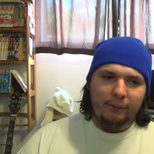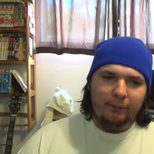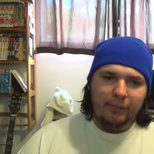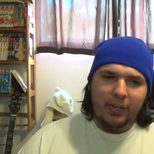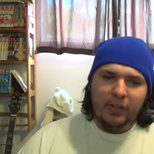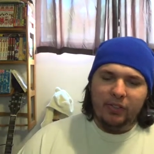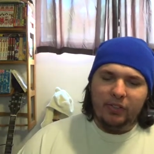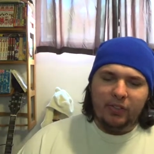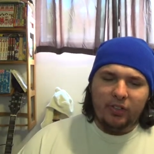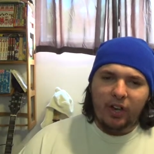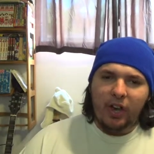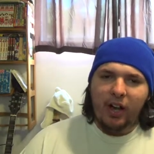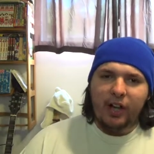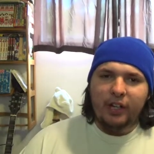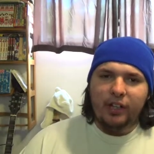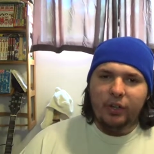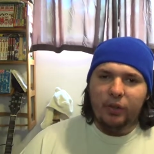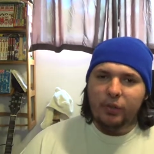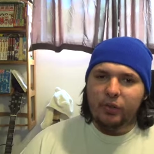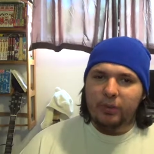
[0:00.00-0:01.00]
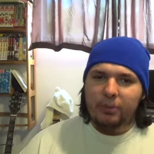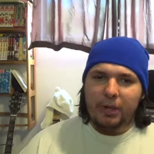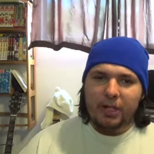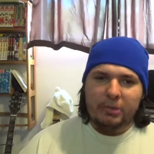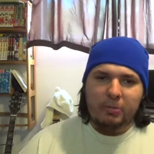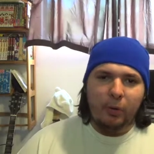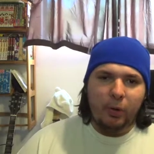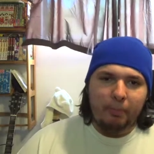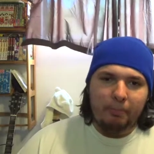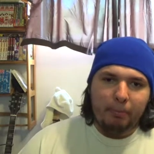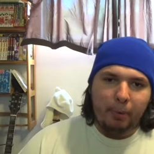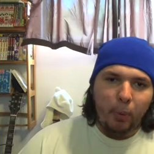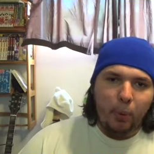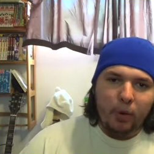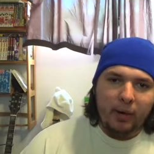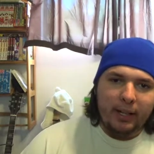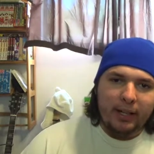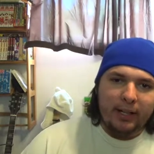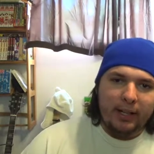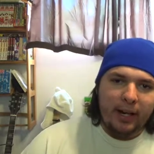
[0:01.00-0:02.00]
his son, who is a much more
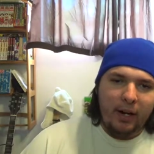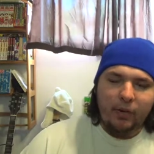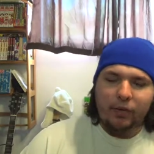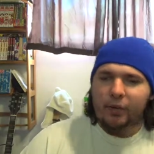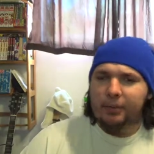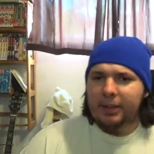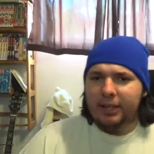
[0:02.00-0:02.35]
boring character?